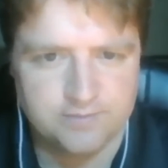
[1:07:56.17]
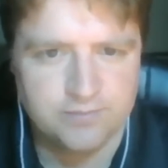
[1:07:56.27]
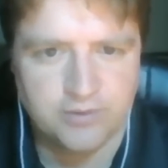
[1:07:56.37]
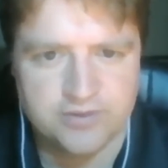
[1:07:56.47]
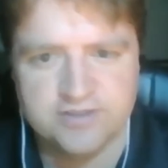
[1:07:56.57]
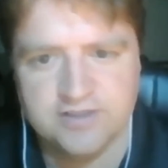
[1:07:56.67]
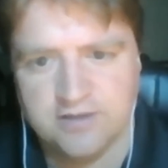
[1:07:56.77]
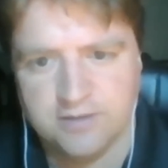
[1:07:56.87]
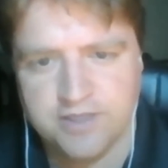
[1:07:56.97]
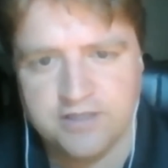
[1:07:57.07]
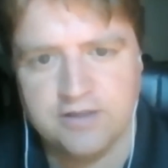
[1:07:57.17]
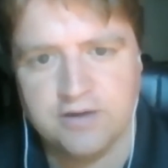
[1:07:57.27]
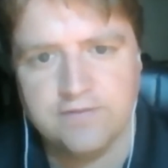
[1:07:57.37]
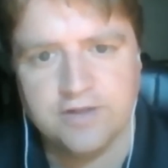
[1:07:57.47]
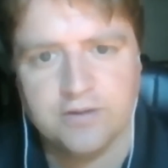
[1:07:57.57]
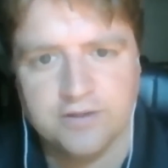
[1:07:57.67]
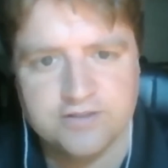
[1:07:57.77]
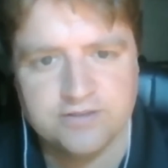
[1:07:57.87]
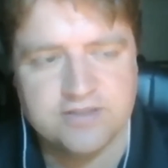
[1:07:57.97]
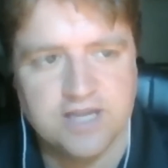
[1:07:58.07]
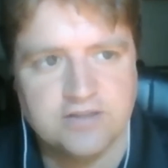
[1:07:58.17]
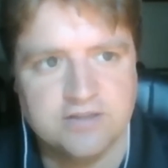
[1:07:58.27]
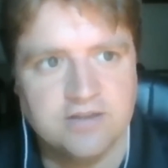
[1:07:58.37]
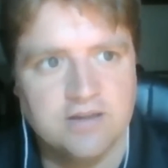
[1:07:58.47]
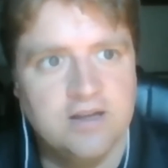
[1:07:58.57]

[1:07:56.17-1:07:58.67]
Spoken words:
portions in there, particularly the Irving Kristol section,